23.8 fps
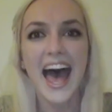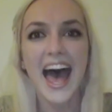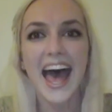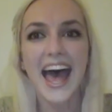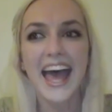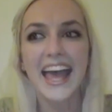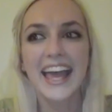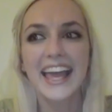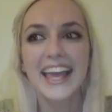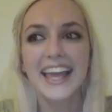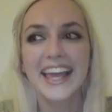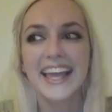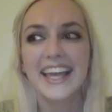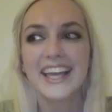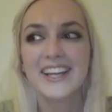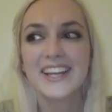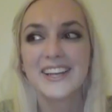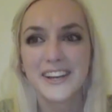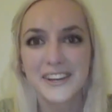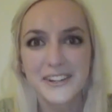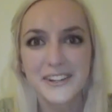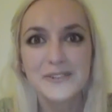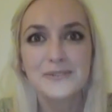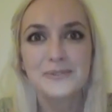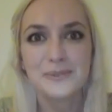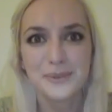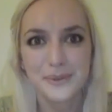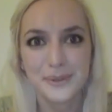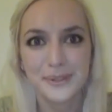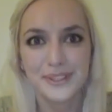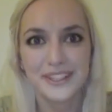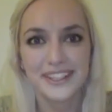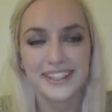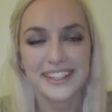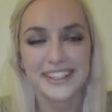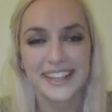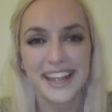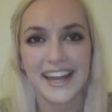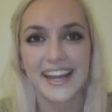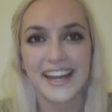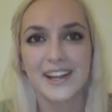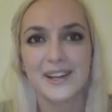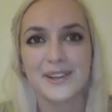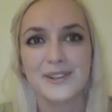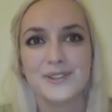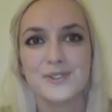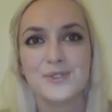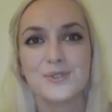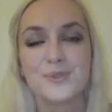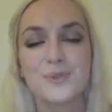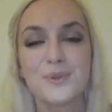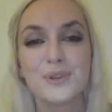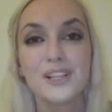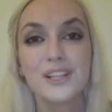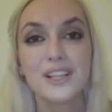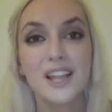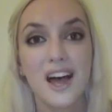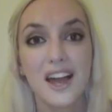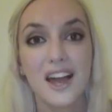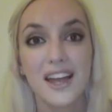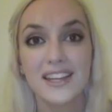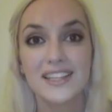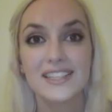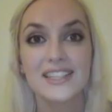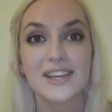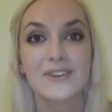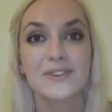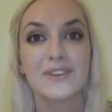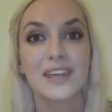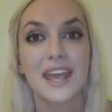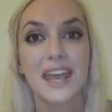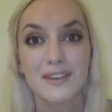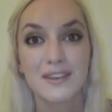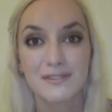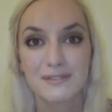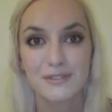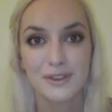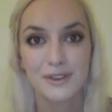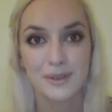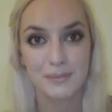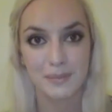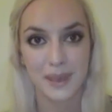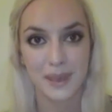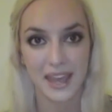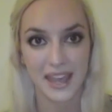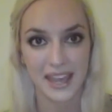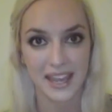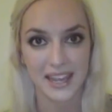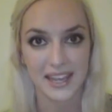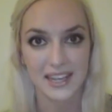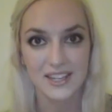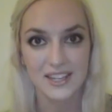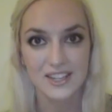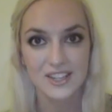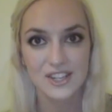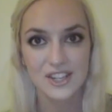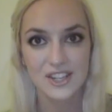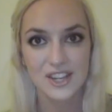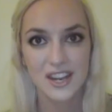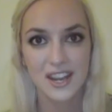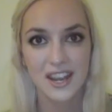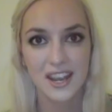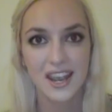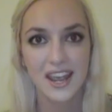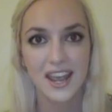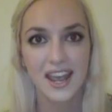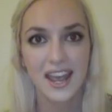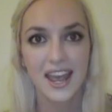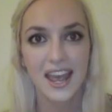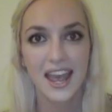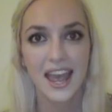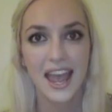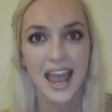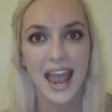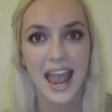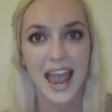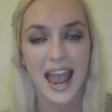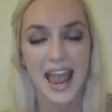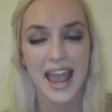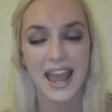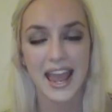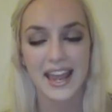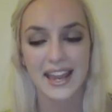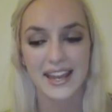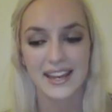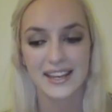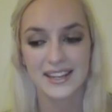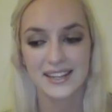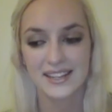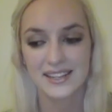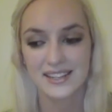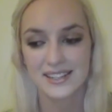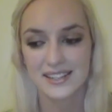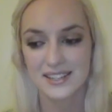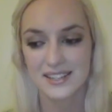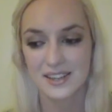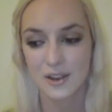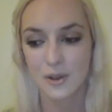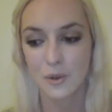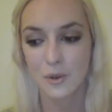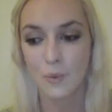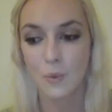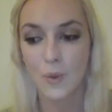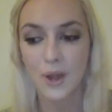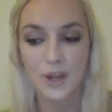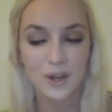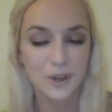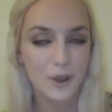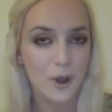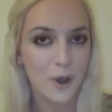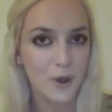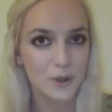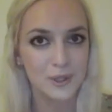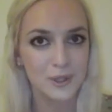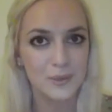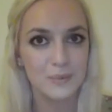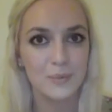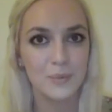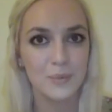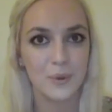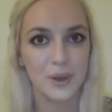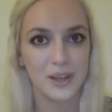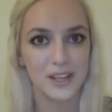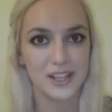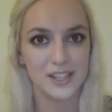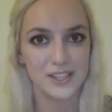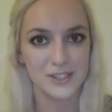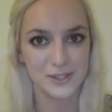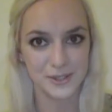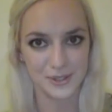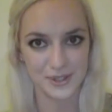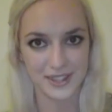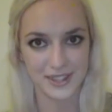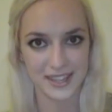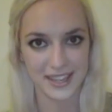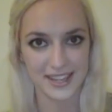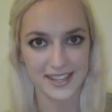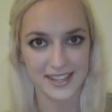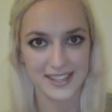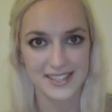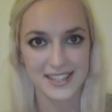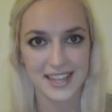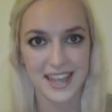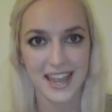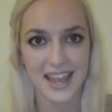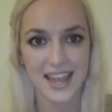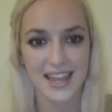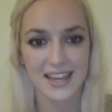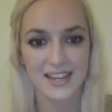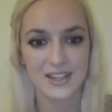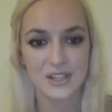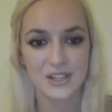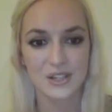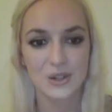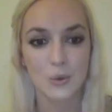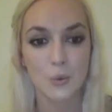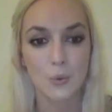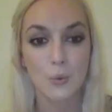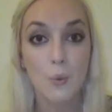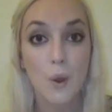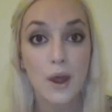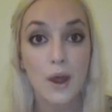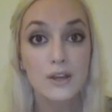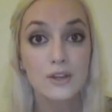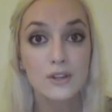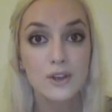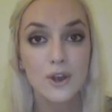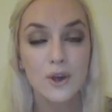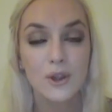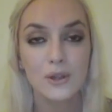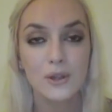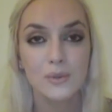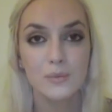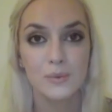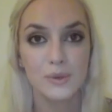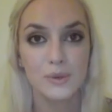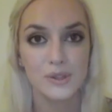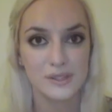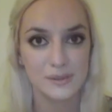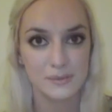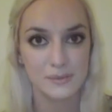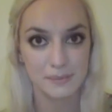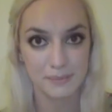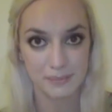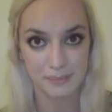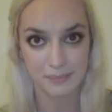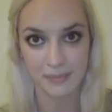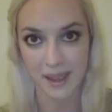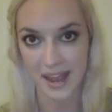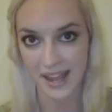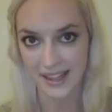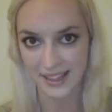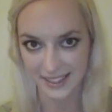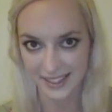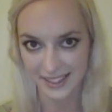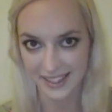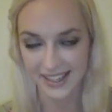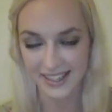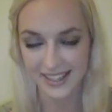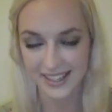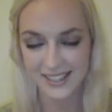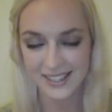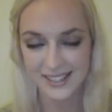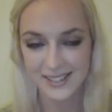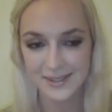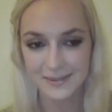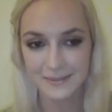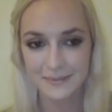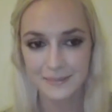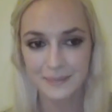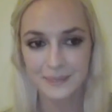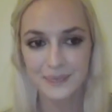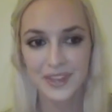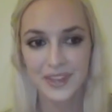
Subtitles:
I got a ruler and I drew a line down every page, and one column was good things and one column was bad things.